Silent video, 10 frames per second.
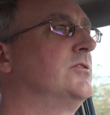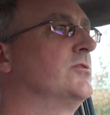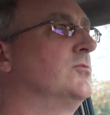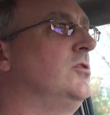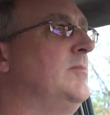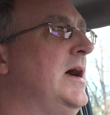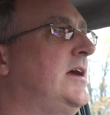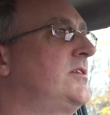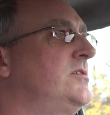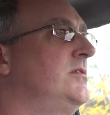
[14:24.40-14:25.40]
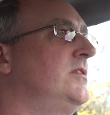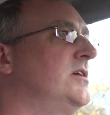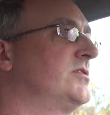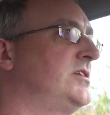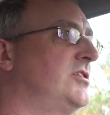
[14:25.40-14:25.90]
Roll back in the
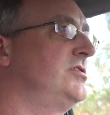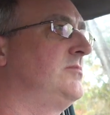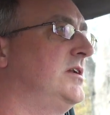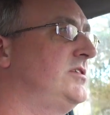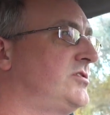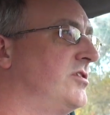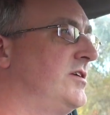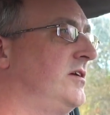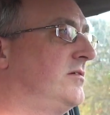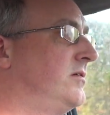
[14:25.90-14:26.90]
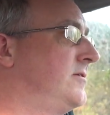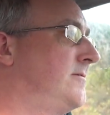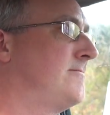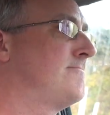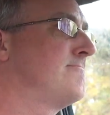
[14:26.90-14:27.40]
intersection, but it's turning.
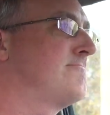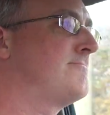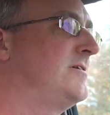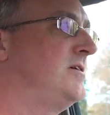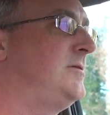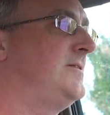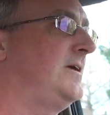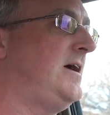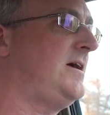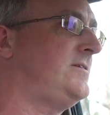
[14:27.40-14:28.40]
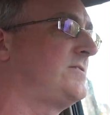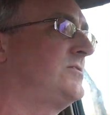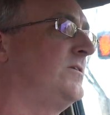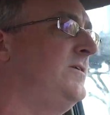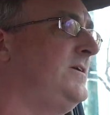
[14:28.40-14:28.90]
I'm on the gas,
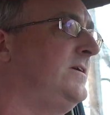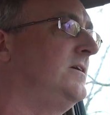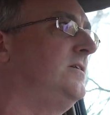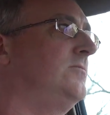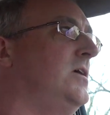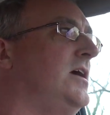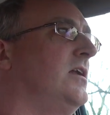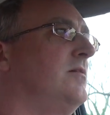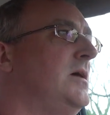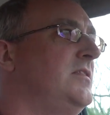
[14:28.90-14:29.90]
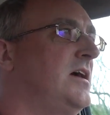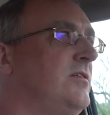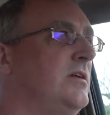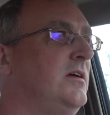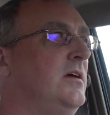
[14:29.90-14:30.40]
turning. All right, made that.
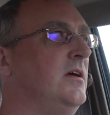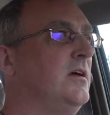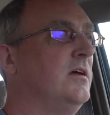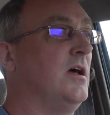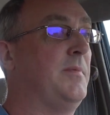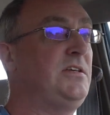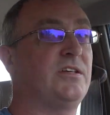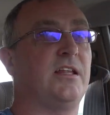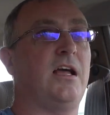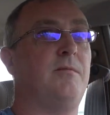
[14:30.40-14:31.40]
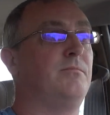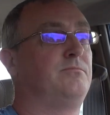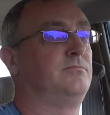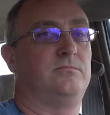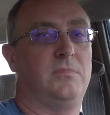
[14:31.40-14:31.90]
Now basically
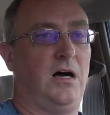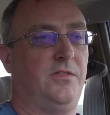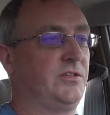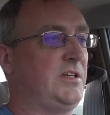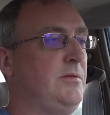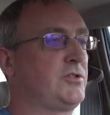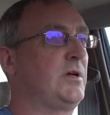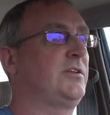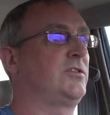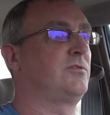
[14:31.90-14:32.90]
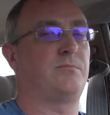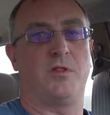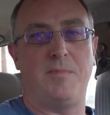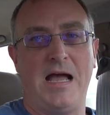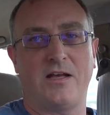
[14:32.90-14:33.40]
I'm on the same street as
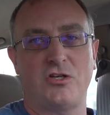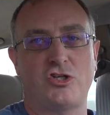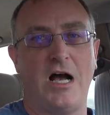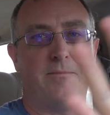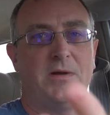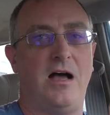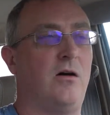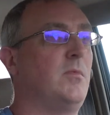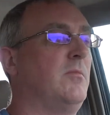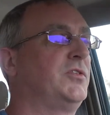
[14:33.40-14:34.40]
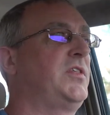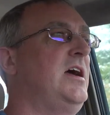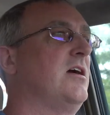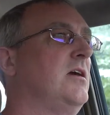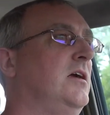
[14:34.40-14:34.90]
the back of the shop now. I'm almost
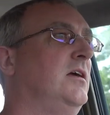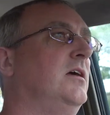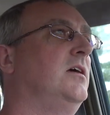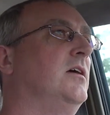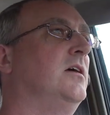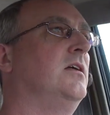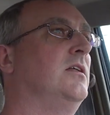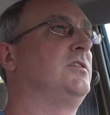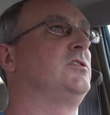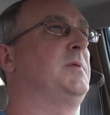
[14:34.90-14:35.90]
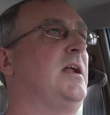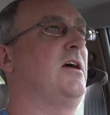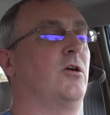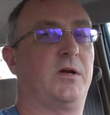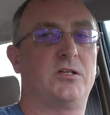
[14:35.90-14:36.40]
there. This has been a
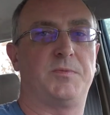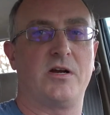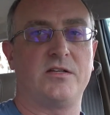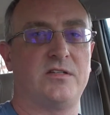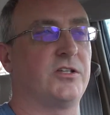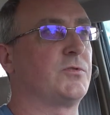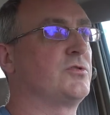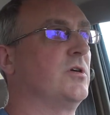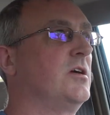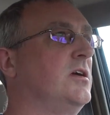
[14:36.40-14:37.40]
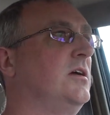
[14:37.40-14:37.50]
harrowing experience, that's for sure.